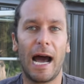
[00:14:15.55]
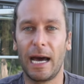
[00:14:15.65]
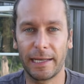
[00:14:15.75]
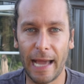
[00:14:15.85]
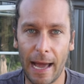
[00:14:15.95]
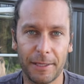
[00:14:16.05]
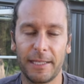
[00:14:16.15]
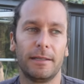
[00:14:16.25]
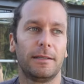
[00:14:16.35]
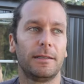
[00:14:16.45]
anagama
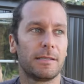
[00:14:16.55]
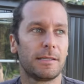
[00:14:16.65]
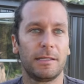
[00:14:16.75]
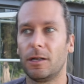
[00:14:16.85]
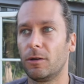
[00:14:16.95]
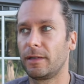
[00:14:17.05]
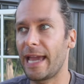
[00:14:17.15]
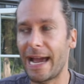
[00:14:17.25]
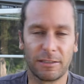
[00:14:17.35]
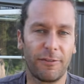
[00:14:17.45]
kilns, you know,
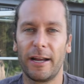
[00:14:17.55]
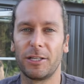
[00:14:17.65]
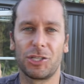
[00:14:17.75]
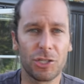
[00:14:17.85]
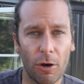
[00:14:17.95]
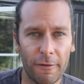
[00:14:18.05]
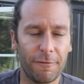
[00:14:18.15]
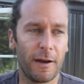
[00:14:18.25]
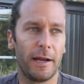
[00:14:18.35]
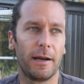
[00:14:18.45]
gas fired, soda
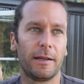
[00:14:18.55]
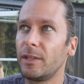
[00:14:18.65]
fired.